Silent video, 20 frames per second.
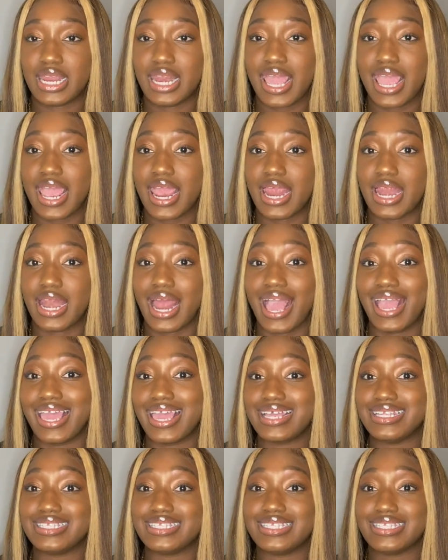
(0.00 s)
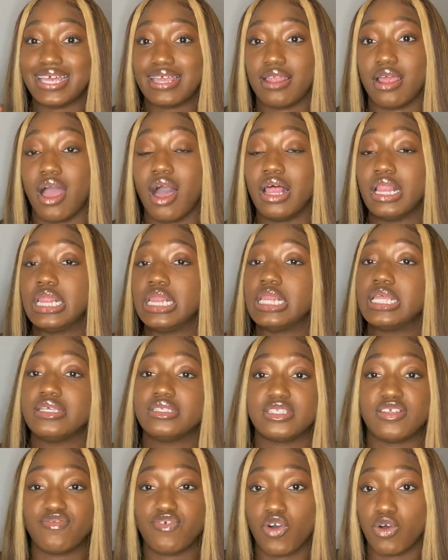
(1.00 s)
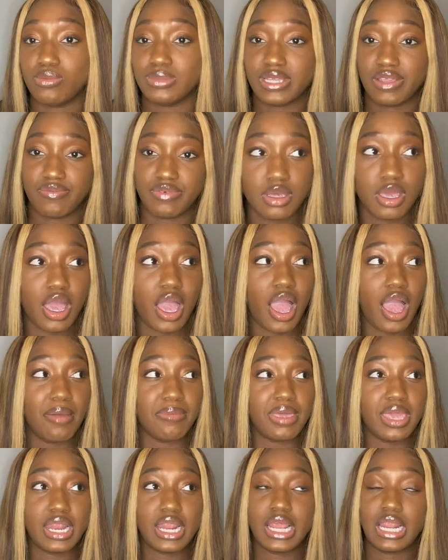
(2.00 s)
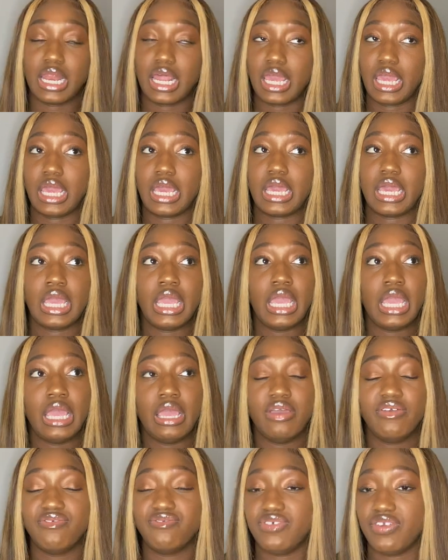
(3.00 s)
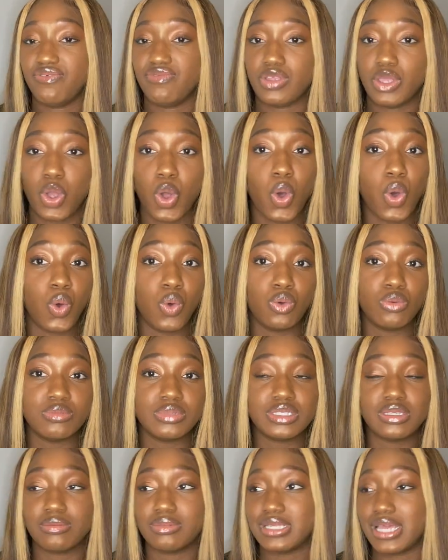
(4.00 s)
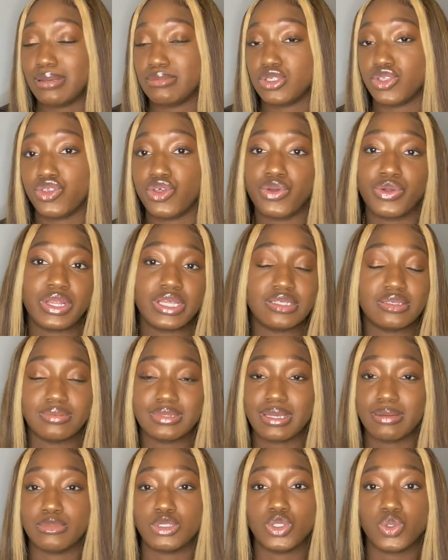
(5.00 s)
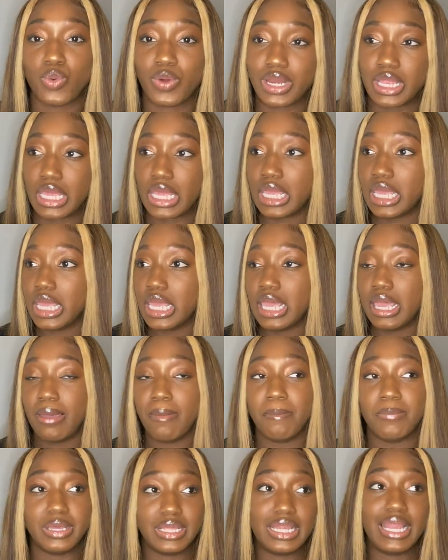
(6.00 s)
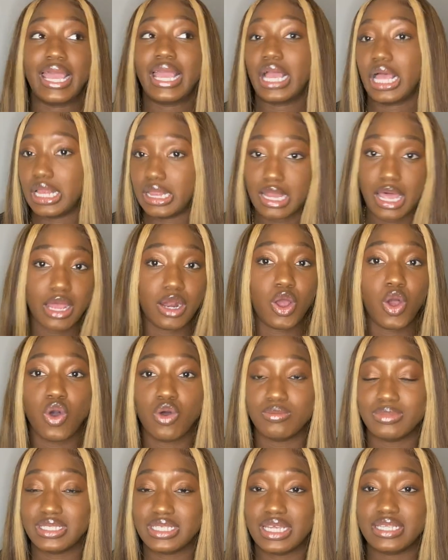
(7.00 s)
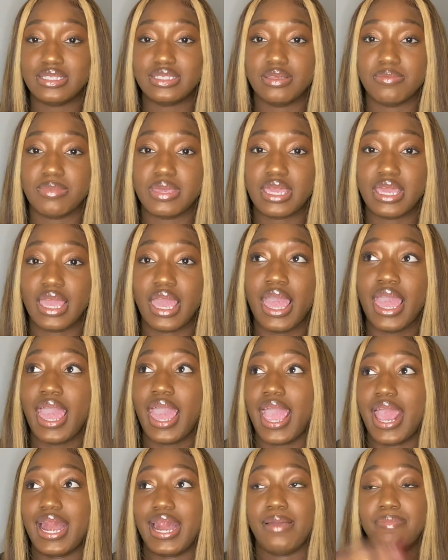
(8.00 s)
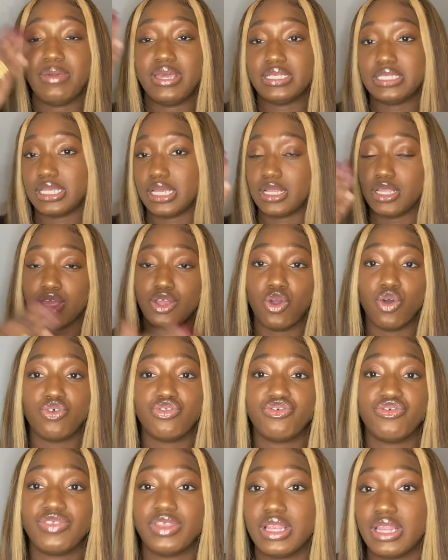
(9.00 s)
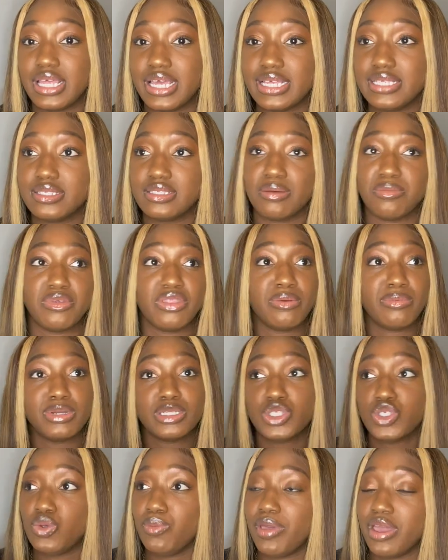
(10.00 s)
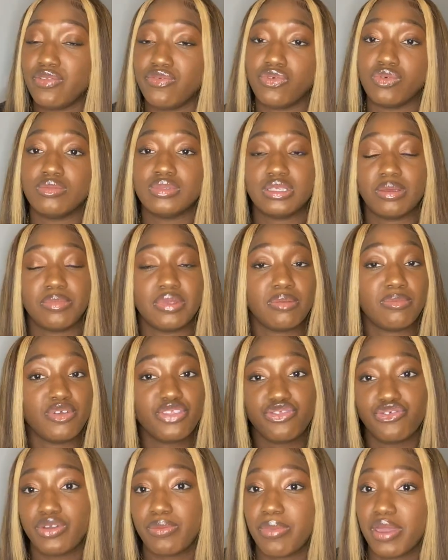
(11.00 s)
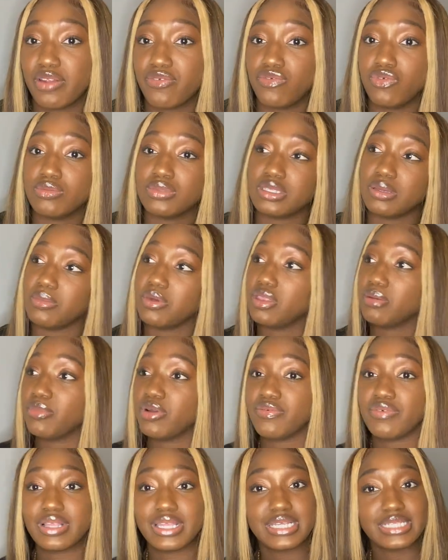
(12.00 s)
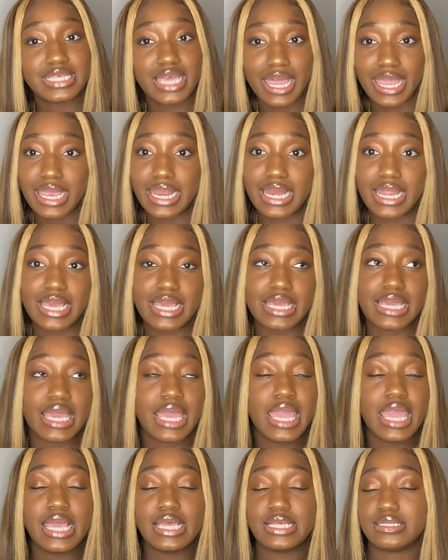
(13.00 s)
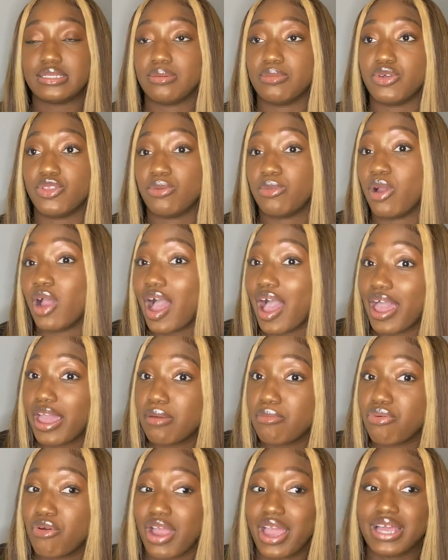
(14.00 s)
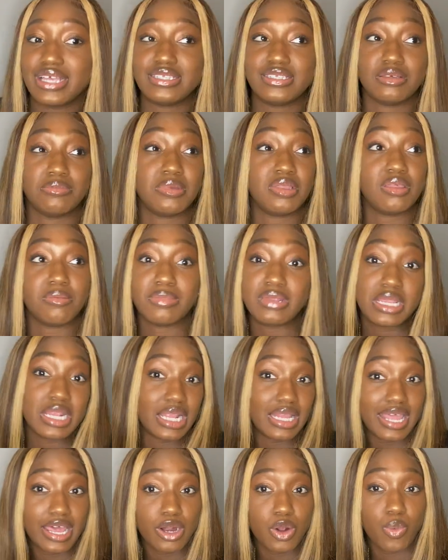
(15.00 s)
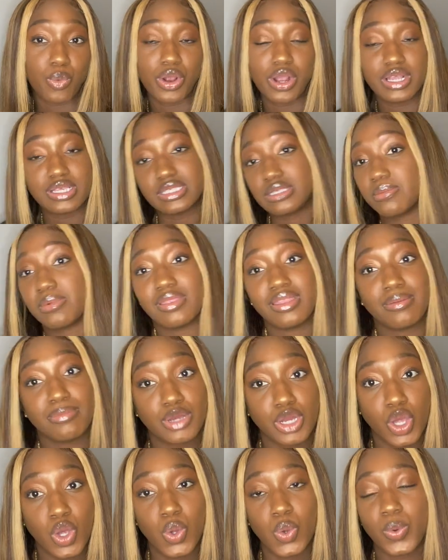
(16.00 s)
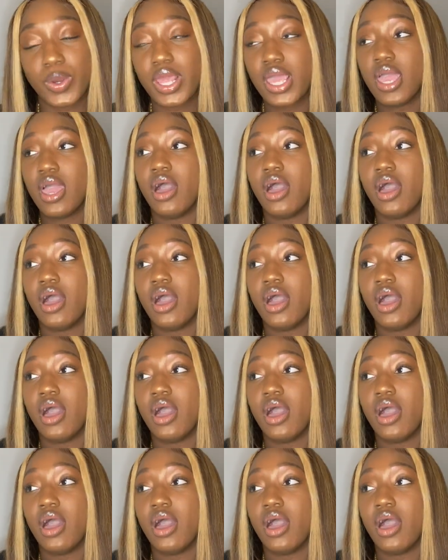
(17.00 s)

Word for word: And I get sent a list of homes every day. I'm getting like 50 homes, sometimes 30, sometimes 20, but like a lot of homes sent to me. And I basically go through the list. Some of them are 2 bedrooms, some of them are 3 bedrooms, some of them are really tiny, some of them are high in price, some of them need a lot of work, some of them don't.